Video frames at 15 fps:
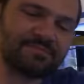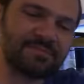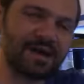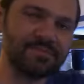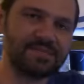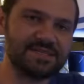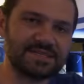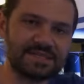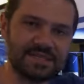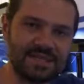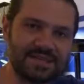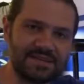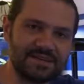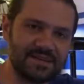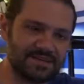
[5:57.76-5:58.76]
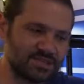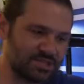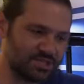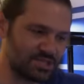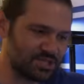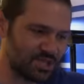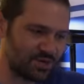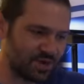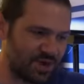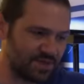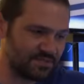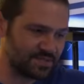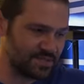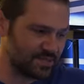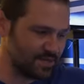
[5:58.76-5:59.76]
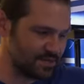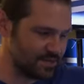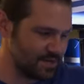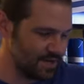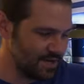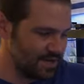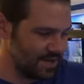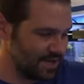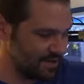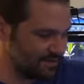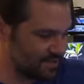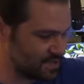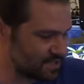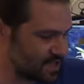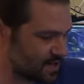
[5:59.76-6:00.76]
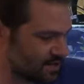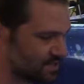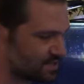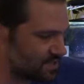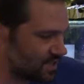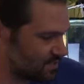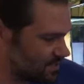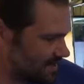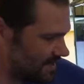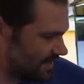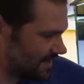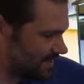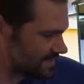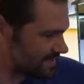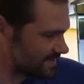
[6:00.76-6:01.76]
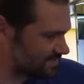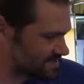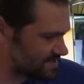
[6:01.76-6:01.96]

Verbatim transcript: to mount this thing just to show it off to you for starters. So give